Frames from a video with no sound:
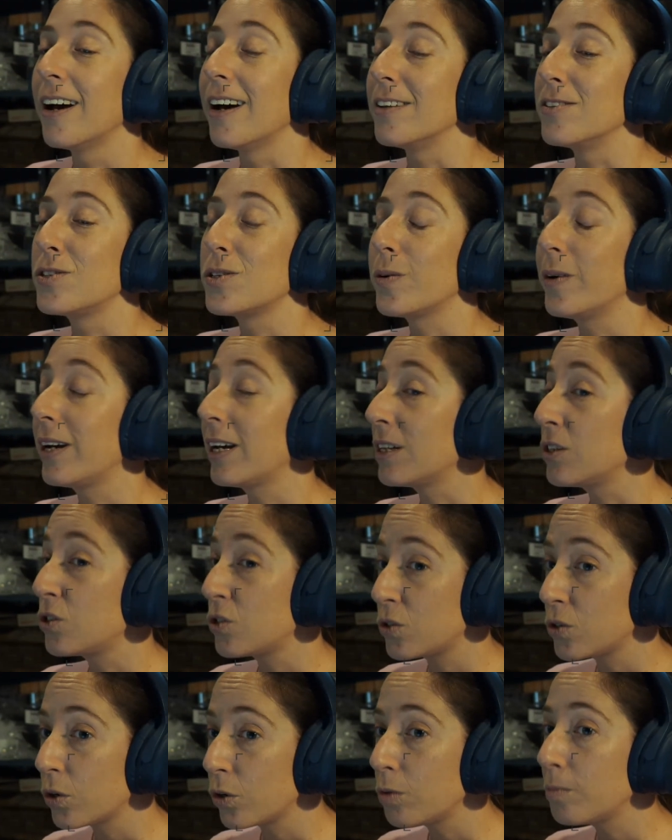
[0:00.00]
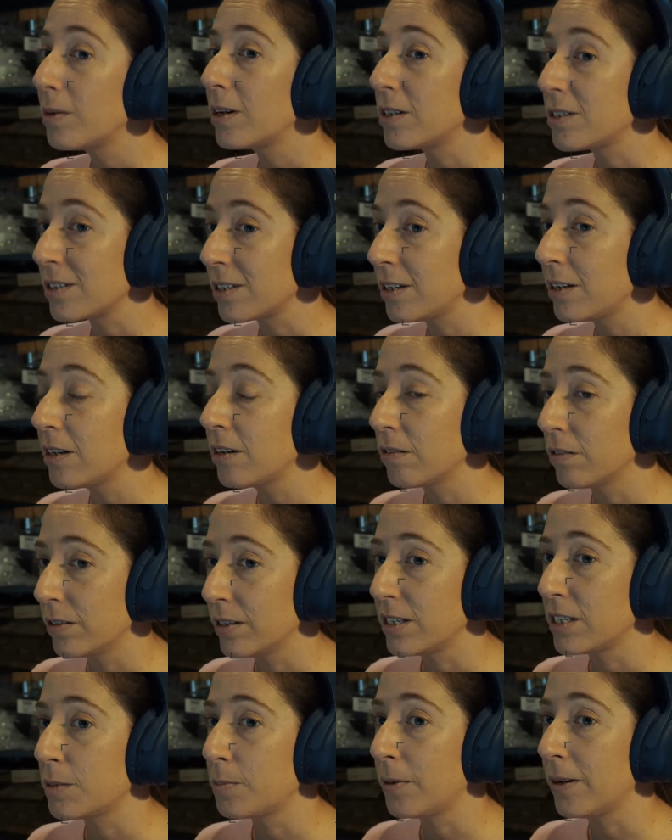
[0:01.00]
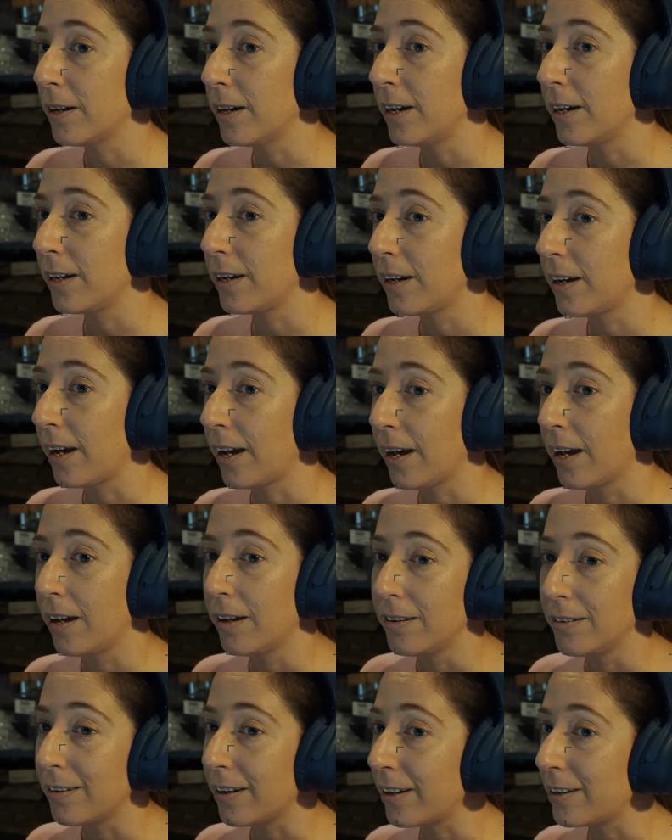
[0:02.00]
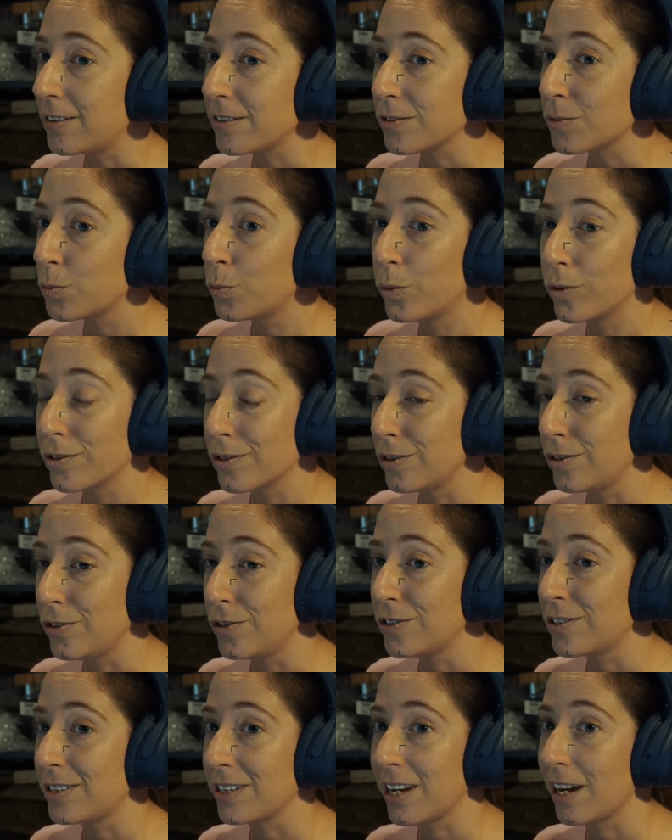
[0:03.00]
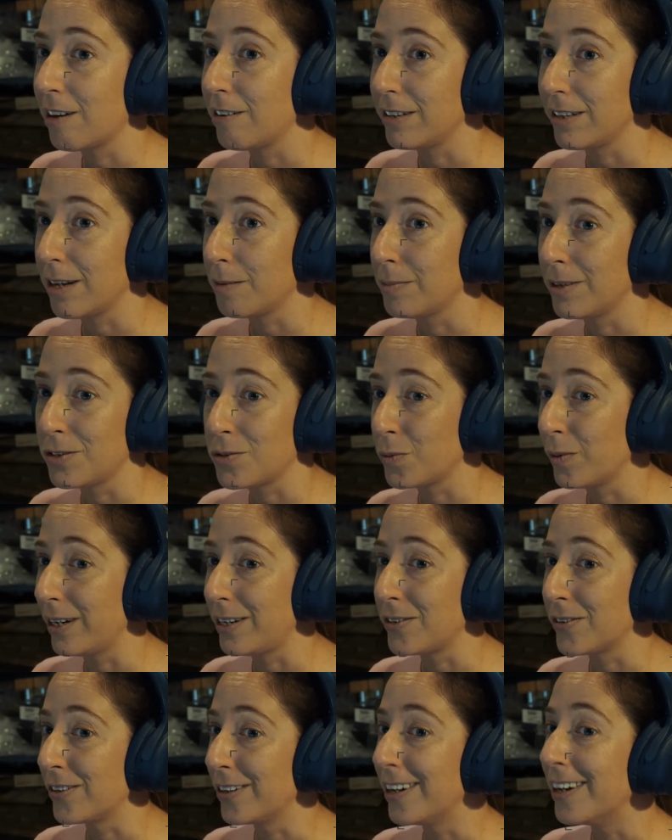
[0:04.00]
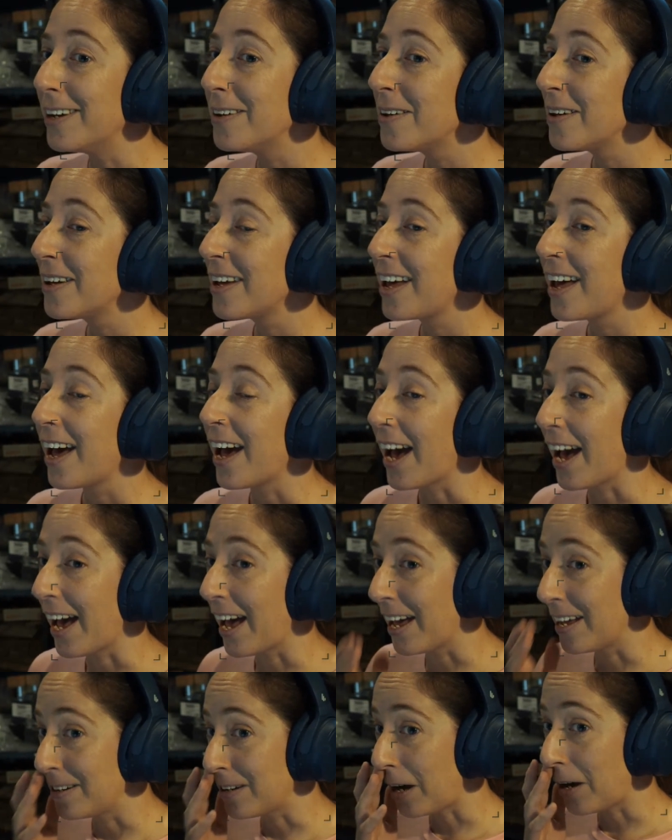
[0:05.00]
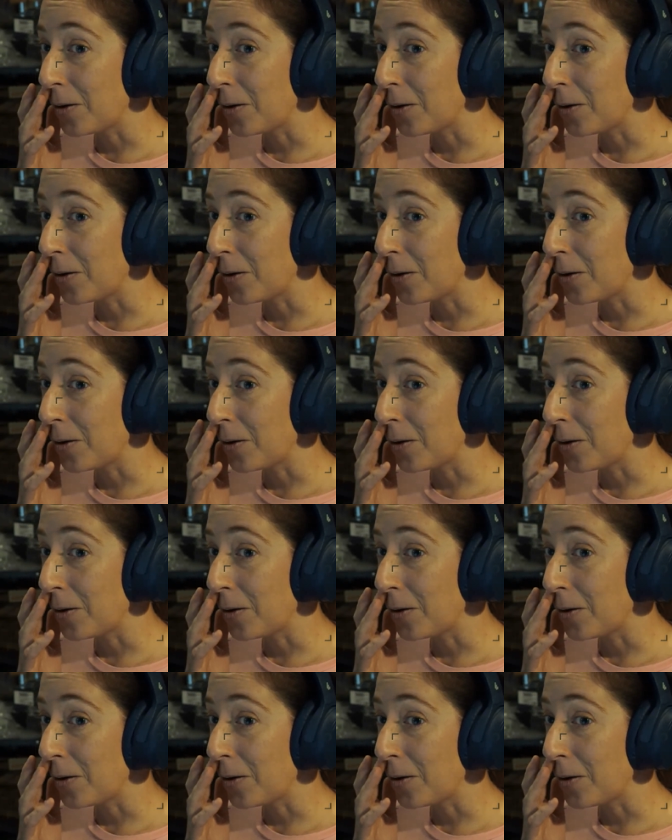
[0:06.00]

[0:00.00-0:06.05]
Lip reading: And so I had so much gear on this bike, and I just wasn't used to carrying that much weight on it. And I